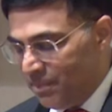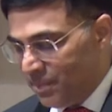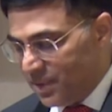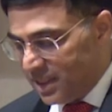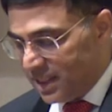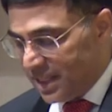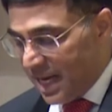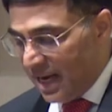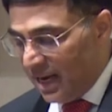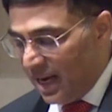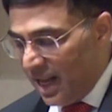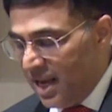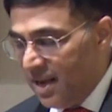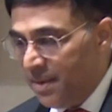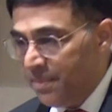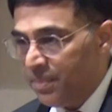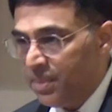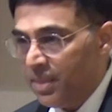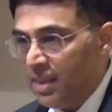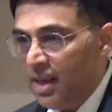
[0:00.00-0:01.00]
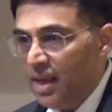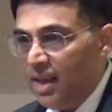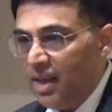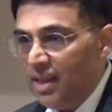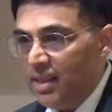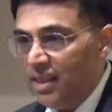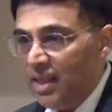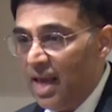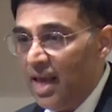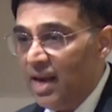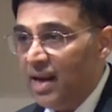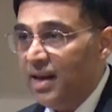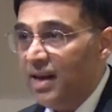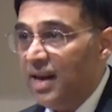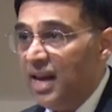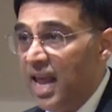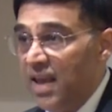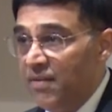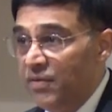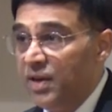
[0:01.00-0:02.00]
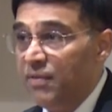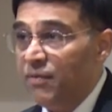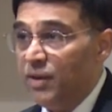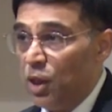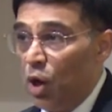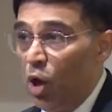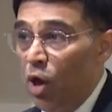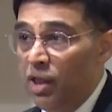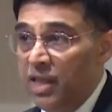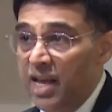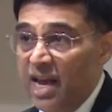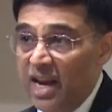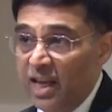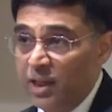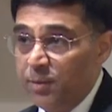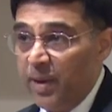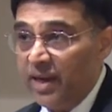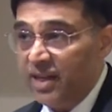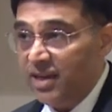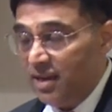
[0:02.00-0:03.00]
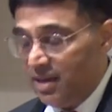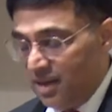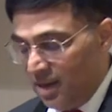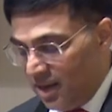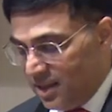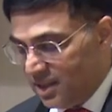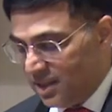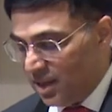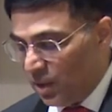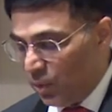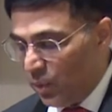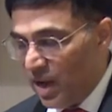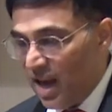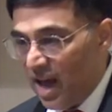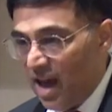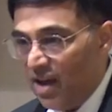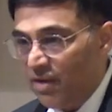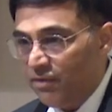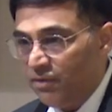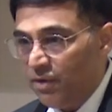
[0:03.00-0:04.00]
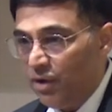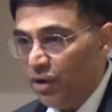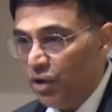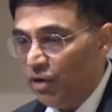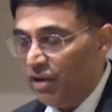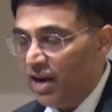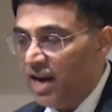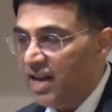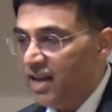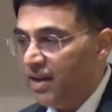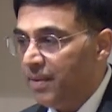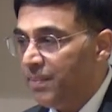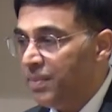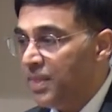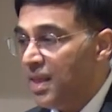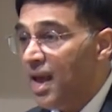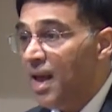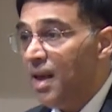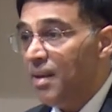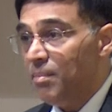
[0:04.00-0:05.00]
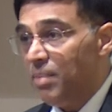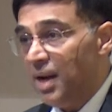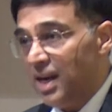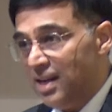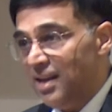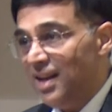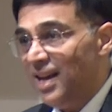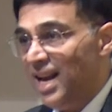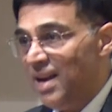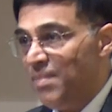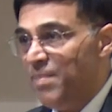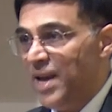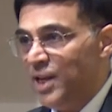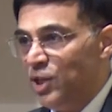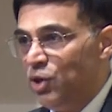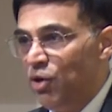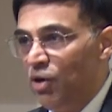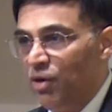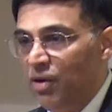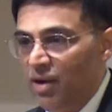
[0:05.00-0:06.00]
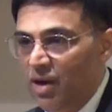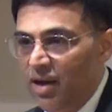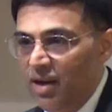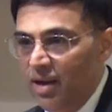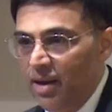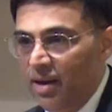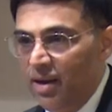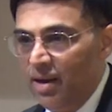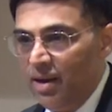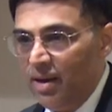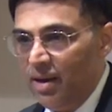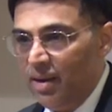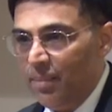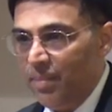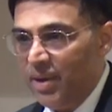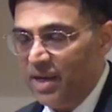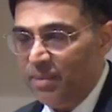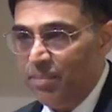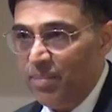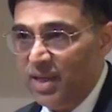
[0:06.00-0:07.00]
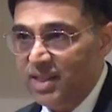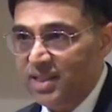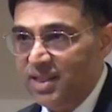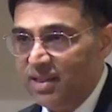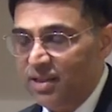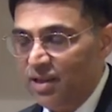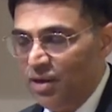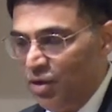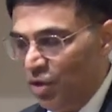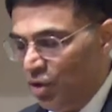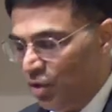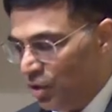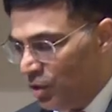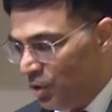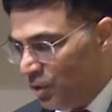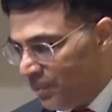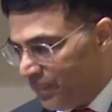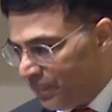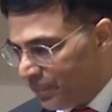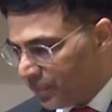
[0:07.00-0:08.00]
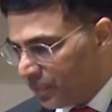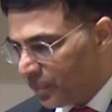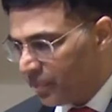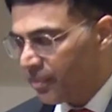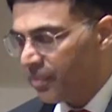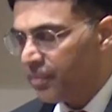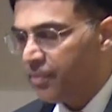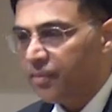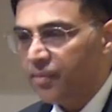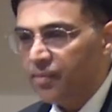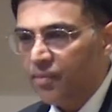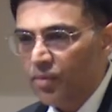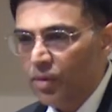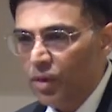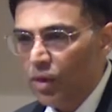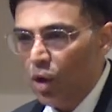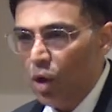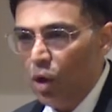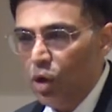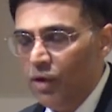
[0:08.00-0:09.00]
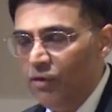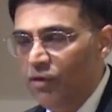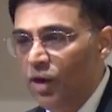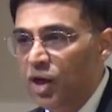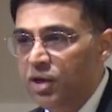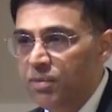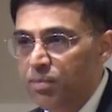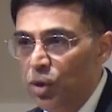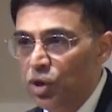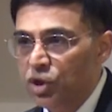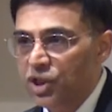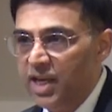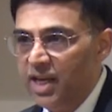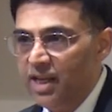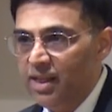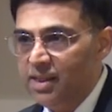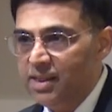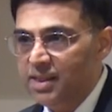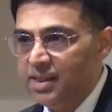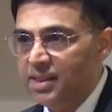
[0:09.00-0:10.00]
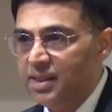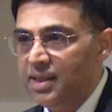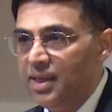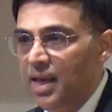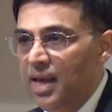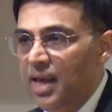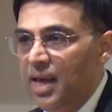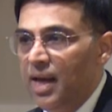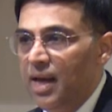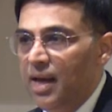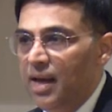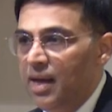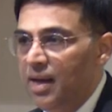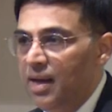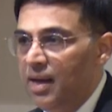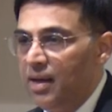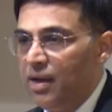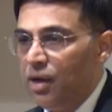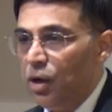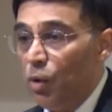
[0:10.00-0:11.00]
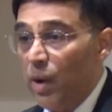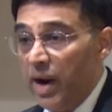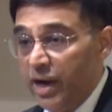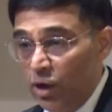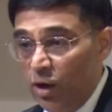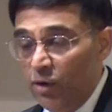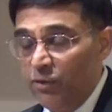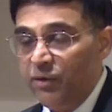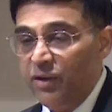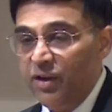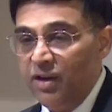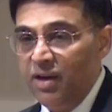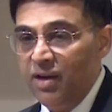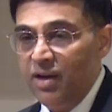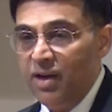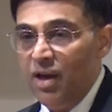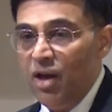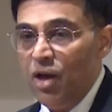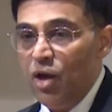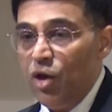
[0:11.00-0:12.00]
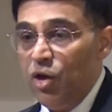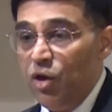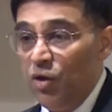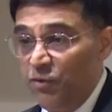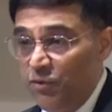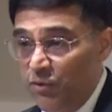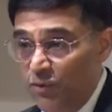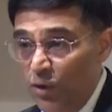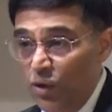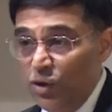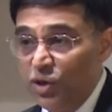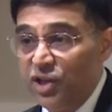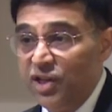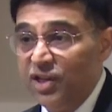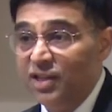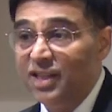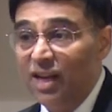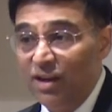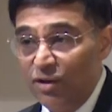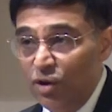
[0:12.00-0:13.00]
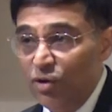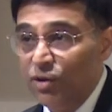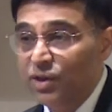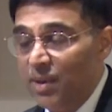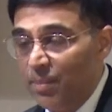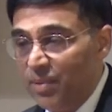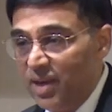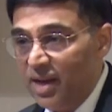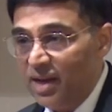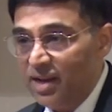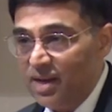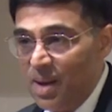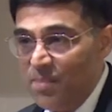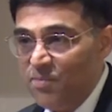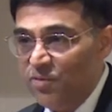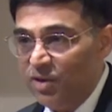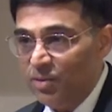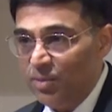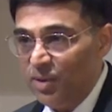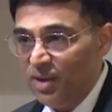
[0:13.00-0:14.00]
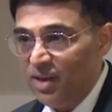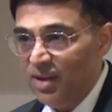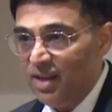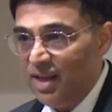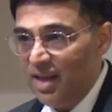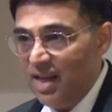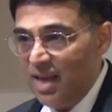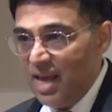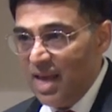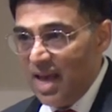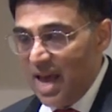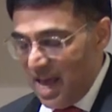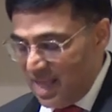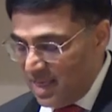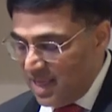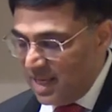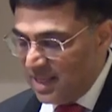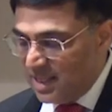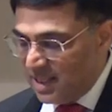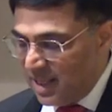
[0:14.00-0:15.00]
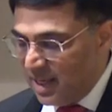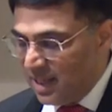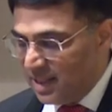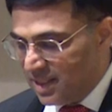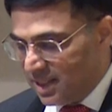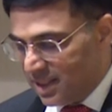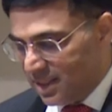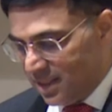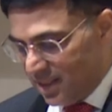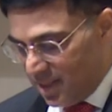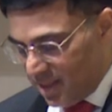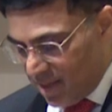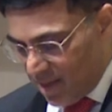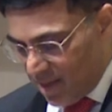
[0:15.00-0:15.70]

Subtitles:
steadily, then even with all the unexpected turns that we have, you're ready. But it makes you a bigger person. You have learned more skills. Quite often, you've forced yourself to do something uncomfortable. And these things